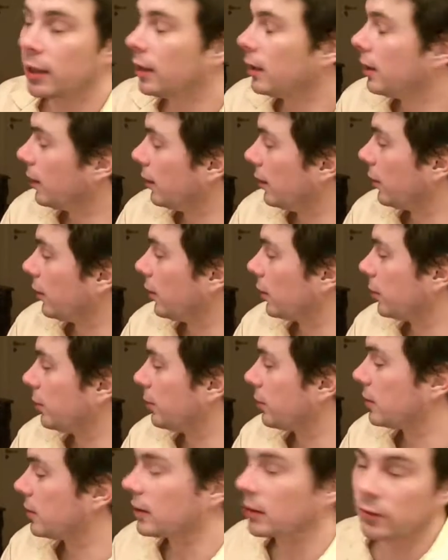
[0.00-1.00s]
in order to
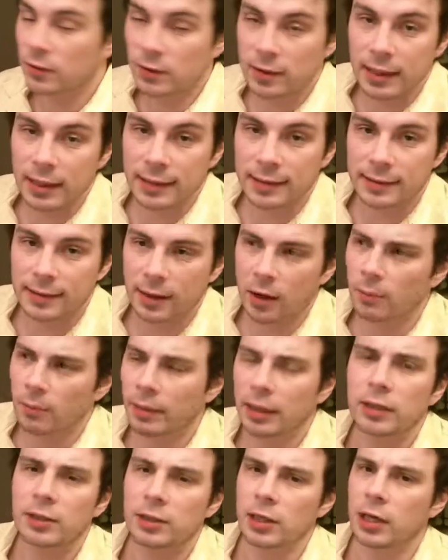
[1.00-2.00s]
proceed to the next town,
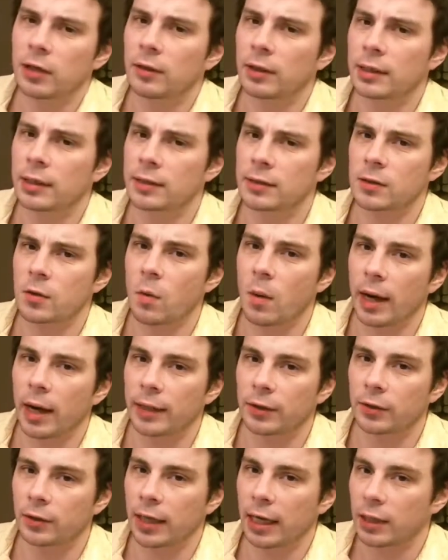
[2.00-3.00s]
but in general it's
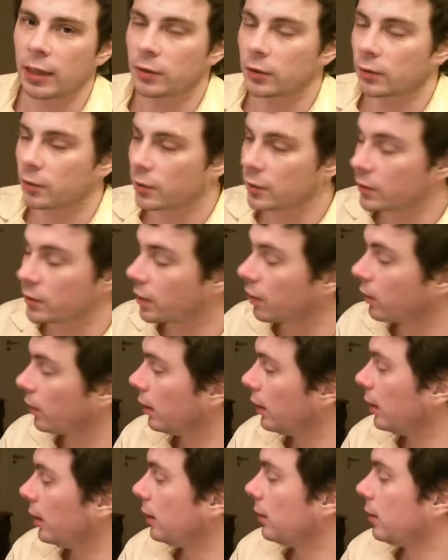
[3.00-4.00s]
quite okay to do so,
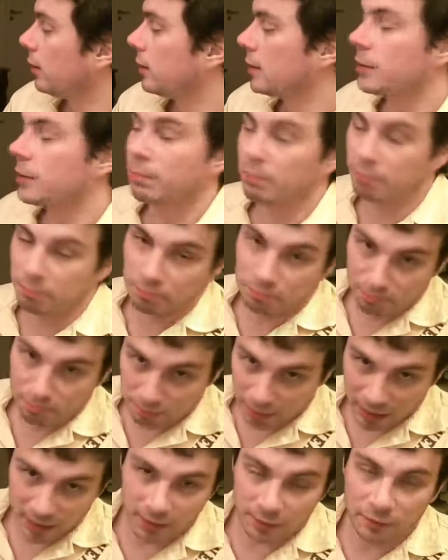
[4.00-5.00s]

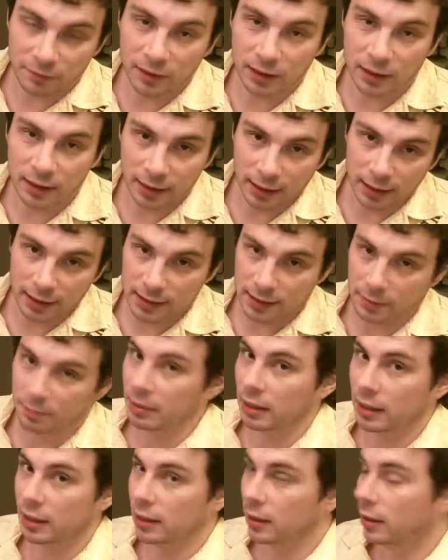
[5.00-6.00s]
specifically in the
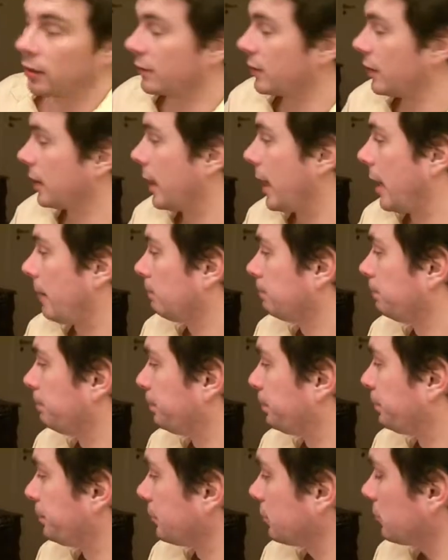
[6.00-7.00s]
beginning of the game.
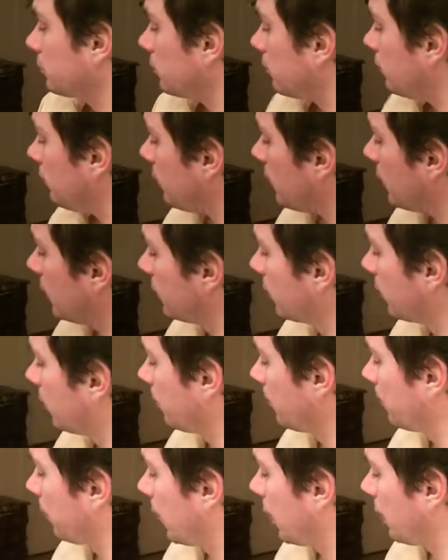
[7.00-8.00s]

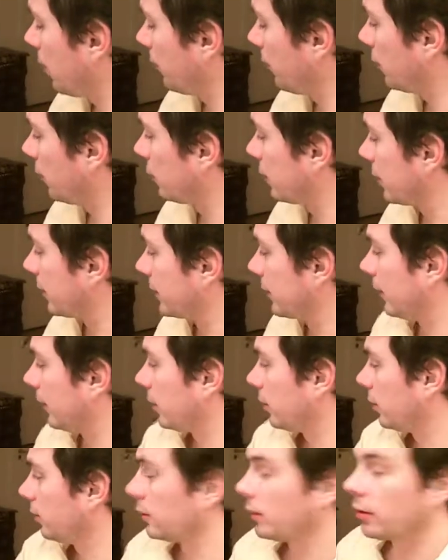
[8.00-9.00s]
So however, you just
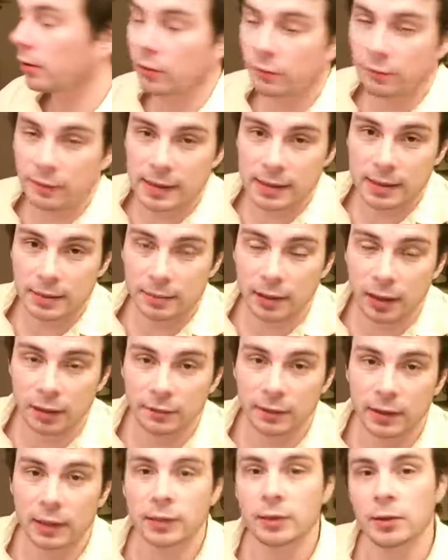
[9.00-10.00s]
click on Father
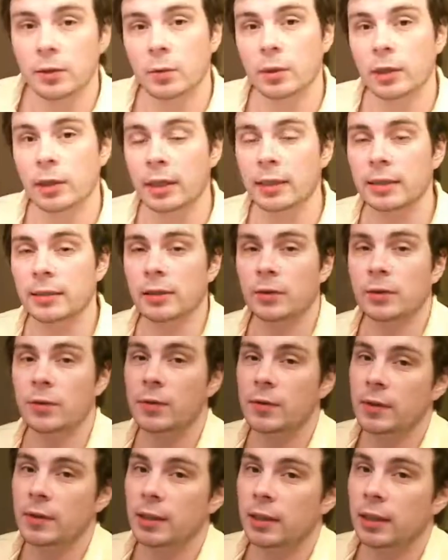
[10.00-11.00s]
Maleficant, you're getting to
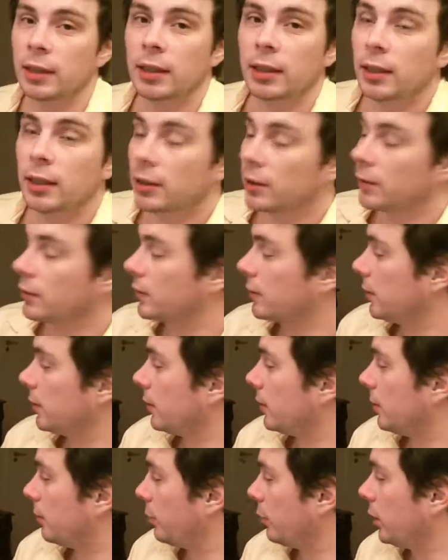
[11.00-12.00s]

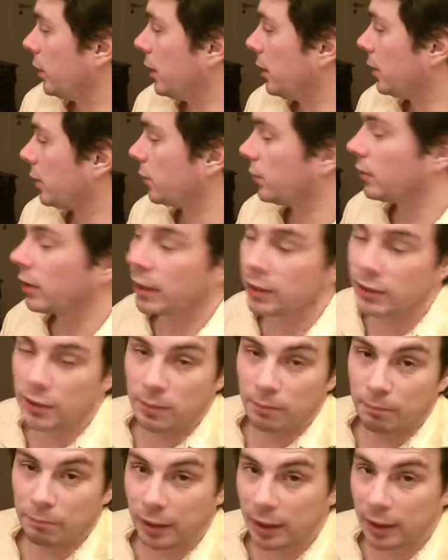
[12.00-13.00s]
the pre-introduction battle